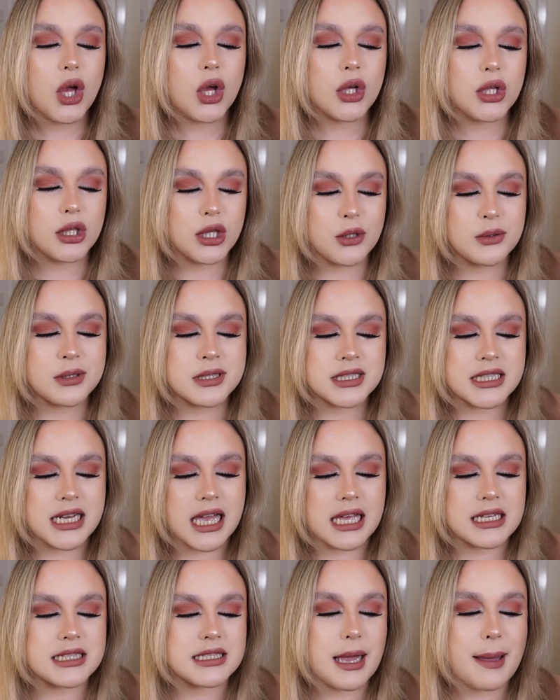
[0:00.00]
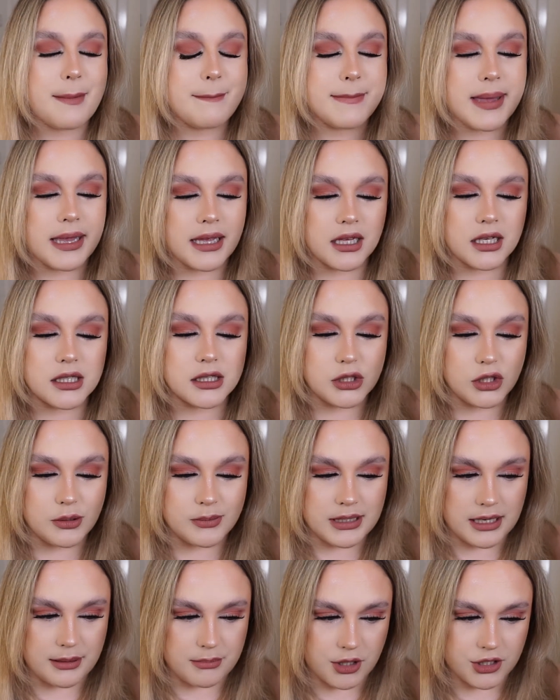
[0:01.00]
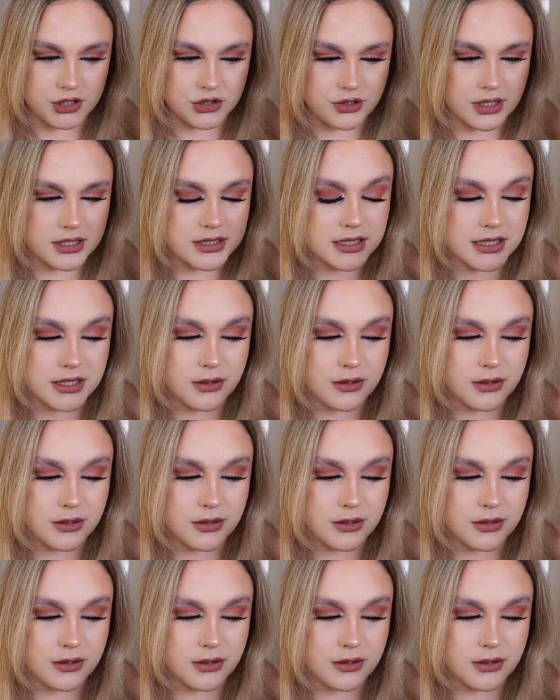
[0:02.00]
Glow Starter Mega Illuminate Moisturizer.